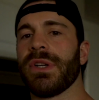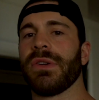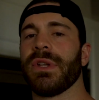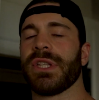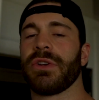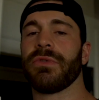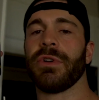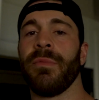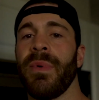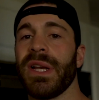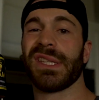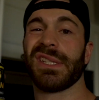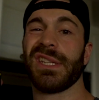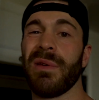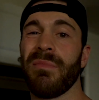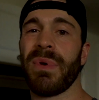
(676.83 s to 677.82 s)
so it's Gorilla Mind
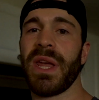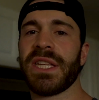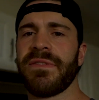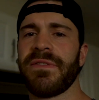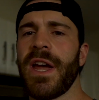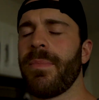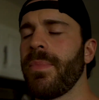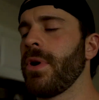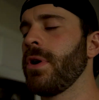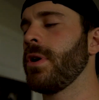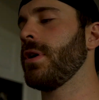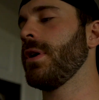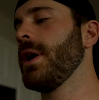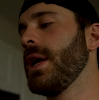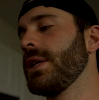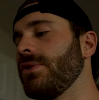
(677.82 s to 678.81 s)
stim-based fat burner.
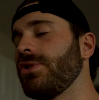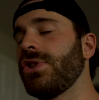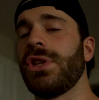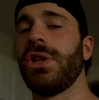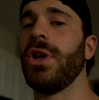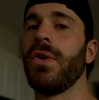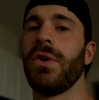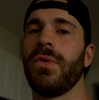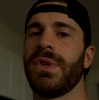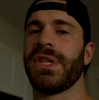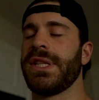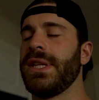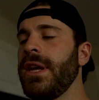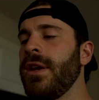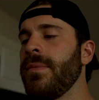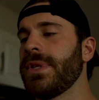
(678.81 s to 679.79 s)
So it's just loaded with
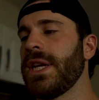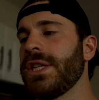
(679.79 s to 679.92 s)
stims.